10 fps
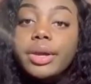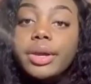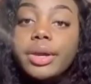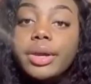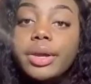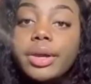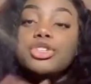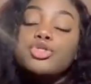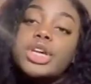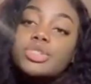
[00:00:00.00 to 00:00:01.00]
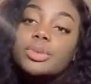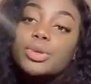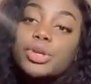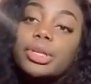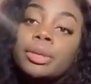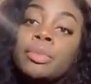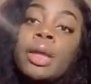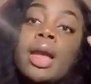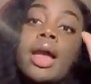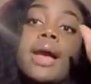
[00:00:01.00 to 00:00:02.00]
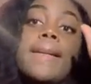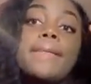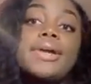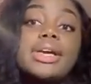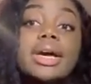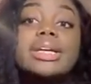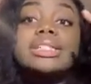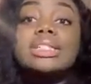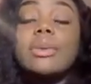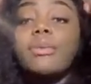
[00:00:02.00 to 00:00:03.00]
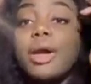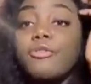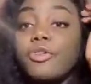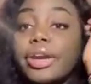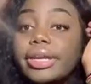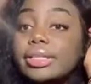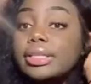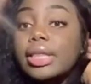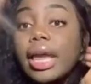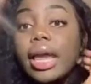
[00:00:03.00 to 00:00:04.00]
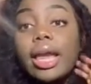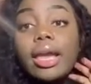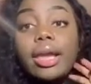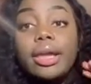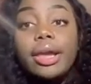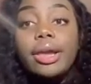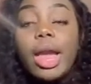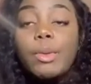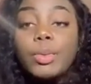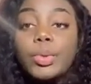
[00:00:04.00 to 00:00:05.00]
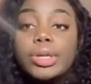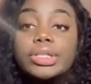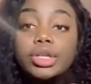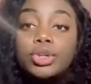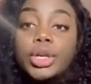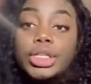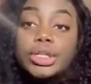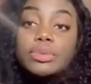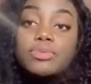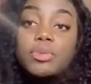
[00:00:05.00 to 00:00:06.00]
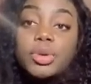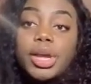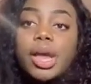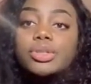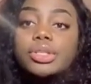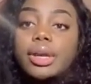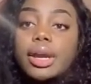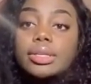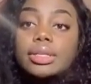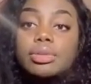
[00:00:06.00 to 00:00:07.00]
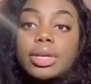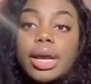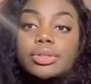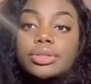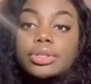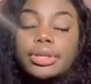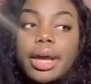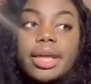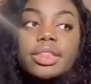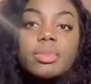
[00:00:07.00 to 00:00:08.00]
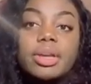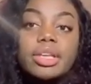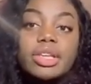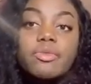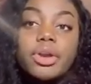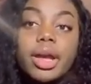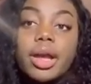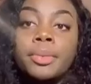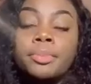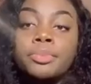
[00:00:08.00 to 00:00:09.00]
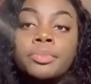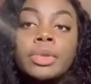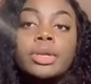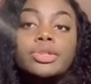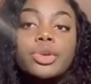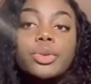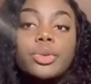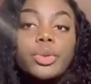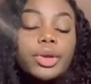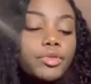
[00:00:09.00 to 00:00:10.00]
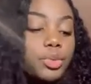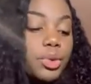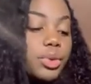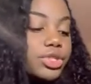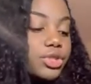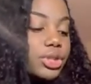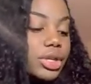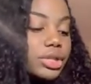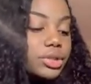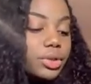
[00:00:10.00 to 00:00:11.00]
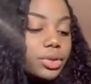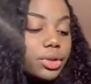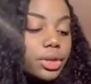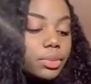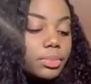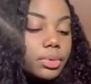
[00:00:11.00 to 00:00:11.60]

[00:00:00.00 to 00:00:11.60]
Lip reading: Make sure you get your transcript early, because some of my friends, they requested their transcript from their counselor and some of their counselors did not get them in because they forgot. So if you request your transcript